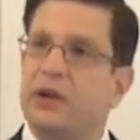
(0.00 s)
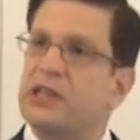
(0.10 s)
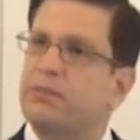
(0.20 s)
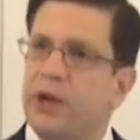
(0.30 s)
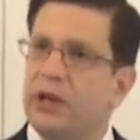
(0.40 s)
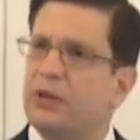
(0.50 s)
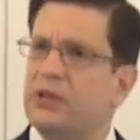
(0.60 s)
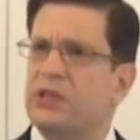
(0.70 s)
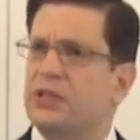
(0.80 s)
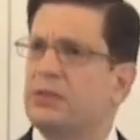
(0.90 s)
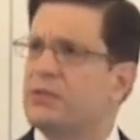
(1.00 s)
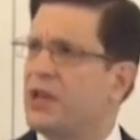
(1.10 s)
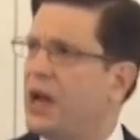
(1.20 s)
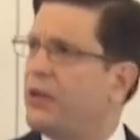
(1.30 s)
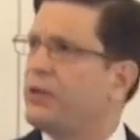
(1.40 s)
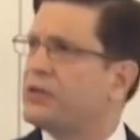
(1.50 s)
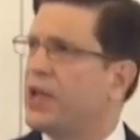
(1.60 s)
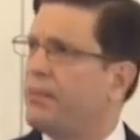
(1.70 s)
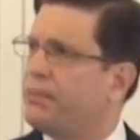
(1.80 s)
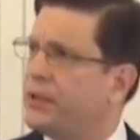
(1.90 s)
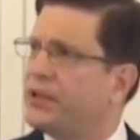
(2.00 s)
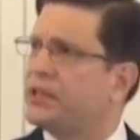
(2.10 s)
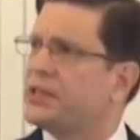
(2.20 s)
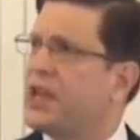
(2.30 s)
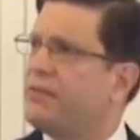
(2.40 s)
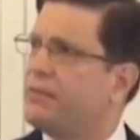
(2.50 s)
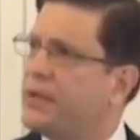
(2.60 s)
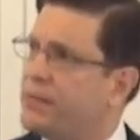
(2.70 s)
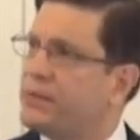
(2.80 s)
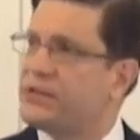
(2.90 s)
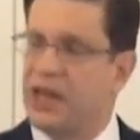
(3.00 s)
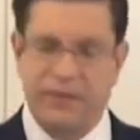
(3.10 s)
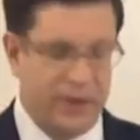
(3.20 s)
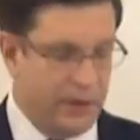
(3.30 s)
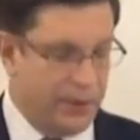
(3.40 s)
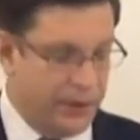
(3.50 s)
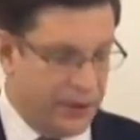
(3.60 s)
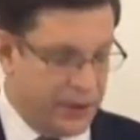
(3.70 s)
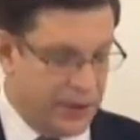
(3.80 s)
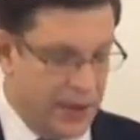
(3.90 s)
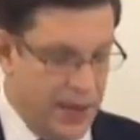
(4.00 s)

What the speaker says: on sprinkler systems and how those kept buildings safe and people safe in the buildings.